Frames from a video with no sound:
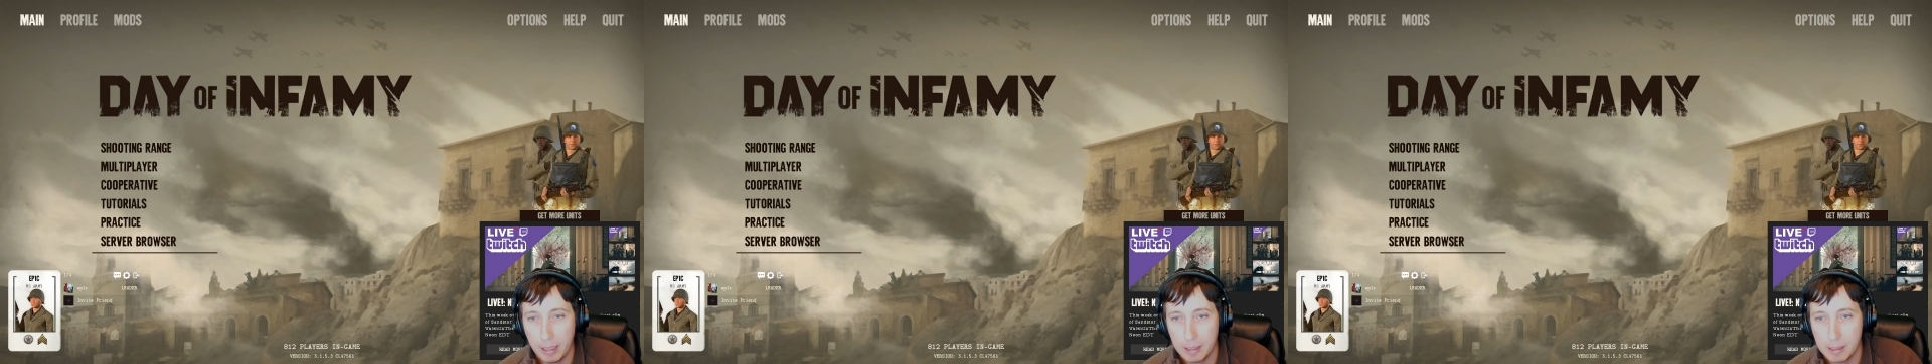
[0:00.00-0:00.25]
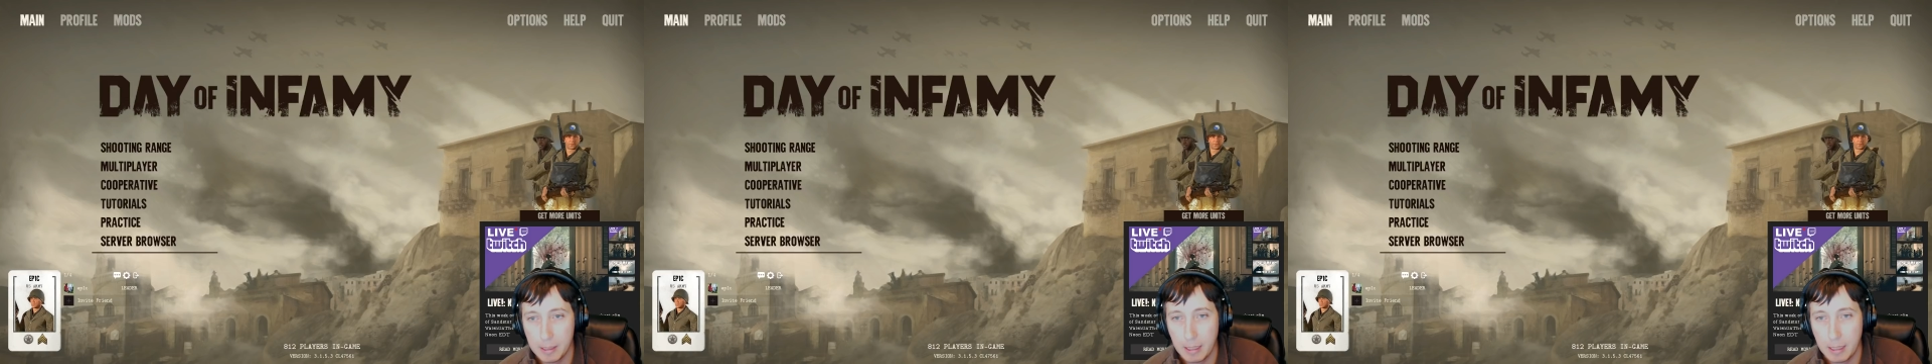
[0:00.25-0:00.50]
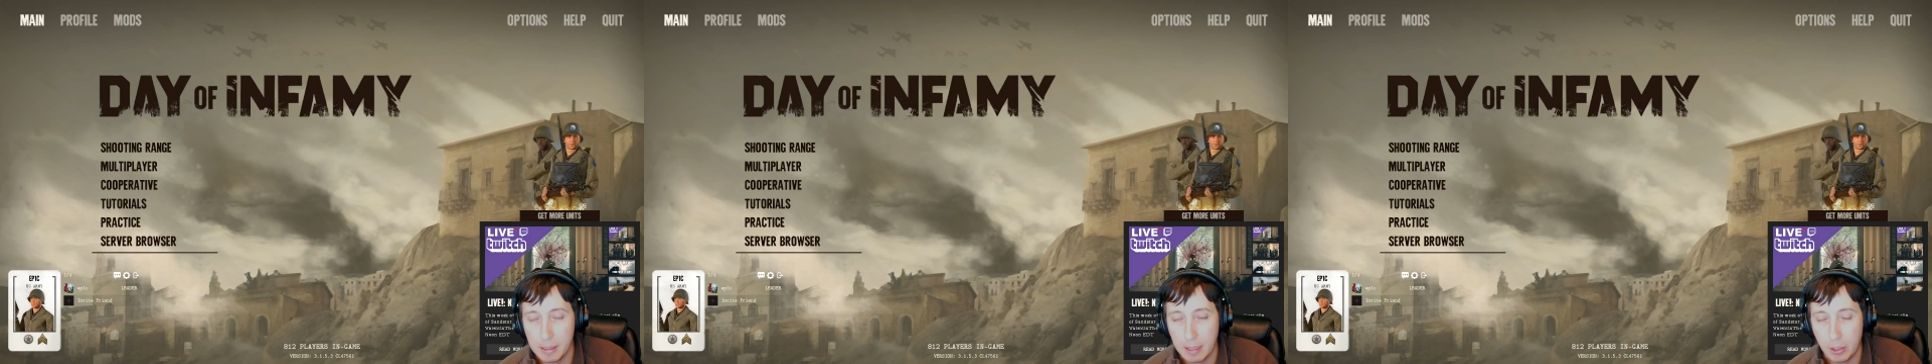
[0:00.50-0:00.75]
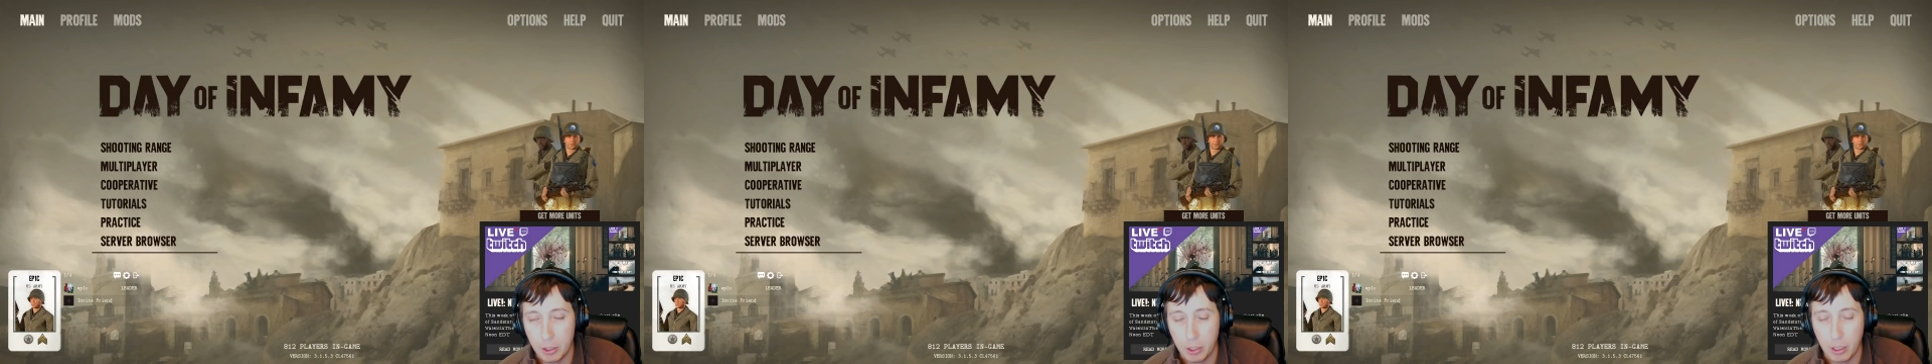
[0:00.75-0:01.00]
has
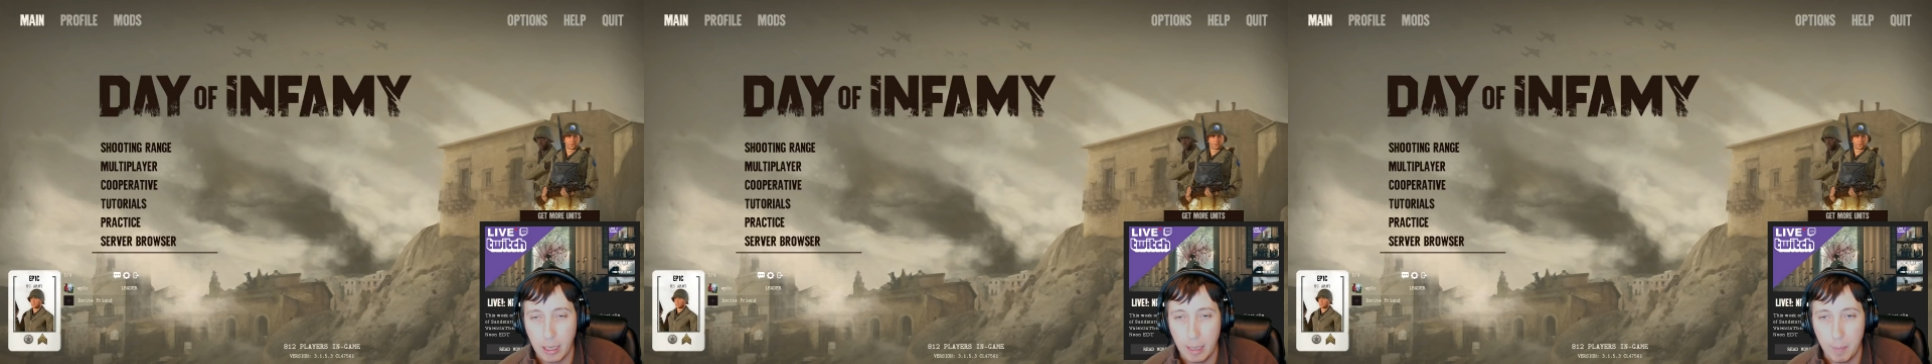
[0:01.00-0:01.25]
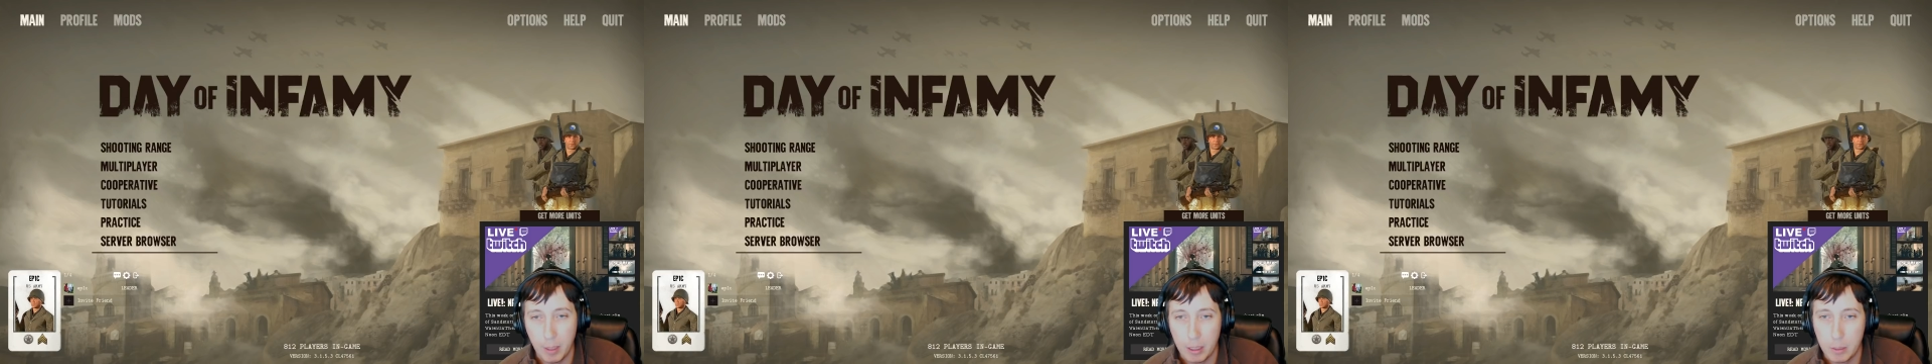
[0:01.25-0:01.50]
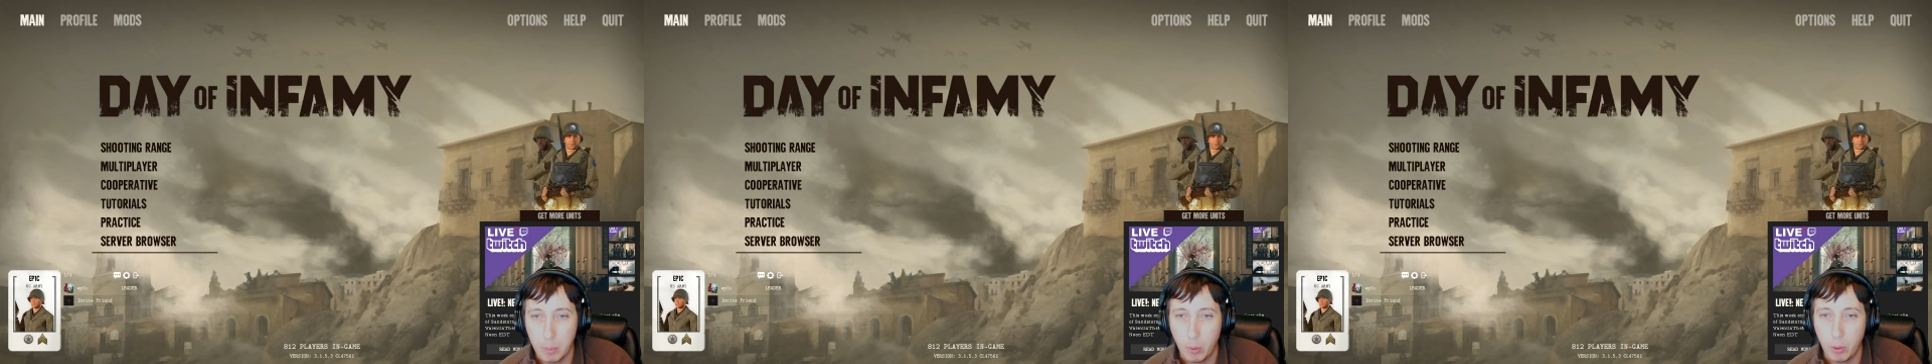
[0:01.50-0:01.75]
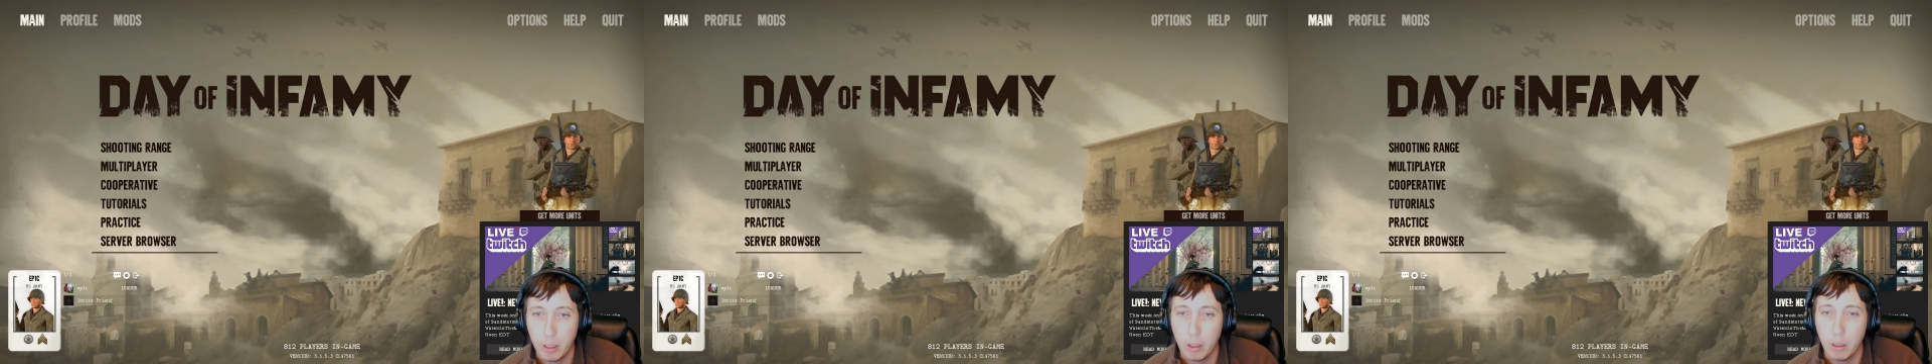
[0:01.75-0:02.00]
touched the game at this point.